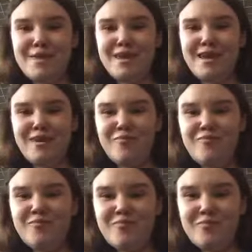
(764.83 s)
Like,
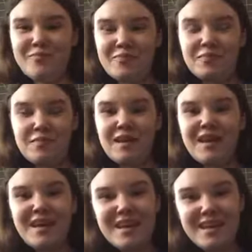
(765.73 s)

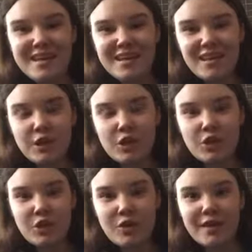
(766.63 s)
like, like
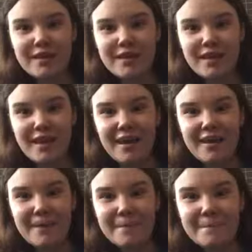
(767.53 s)
seriously.
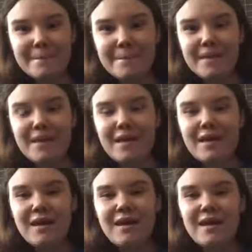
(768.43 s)

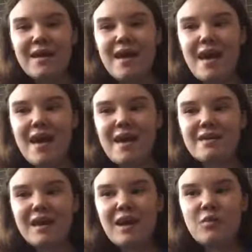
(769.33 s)

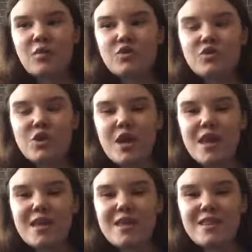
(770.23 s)
And I will
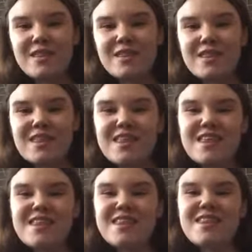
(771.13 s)
say
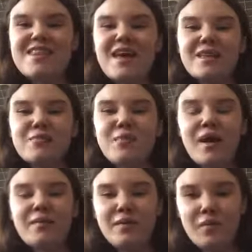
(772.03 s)
that's
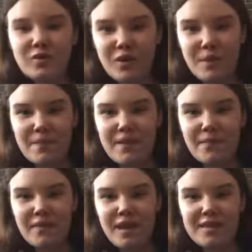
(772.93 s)
probably where some
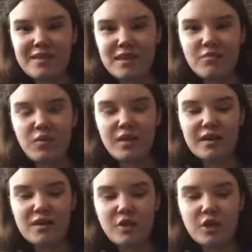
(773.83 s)
people at this
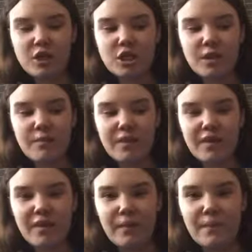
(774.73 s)
point started
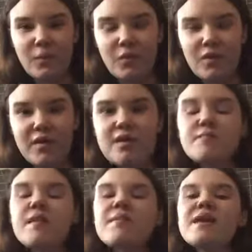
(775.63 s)
shipping them. Or
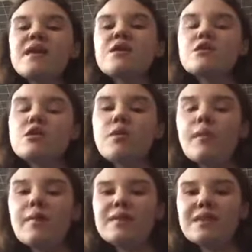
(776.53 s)
maybe, you know,
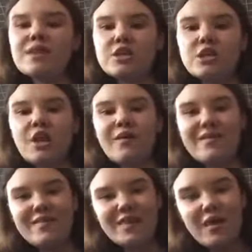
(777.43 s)
moments in the show,
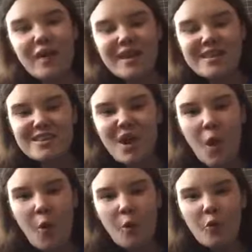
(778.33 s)
even though I
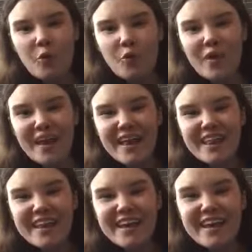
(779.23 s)
don't
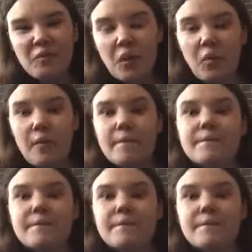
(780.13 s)
really, well,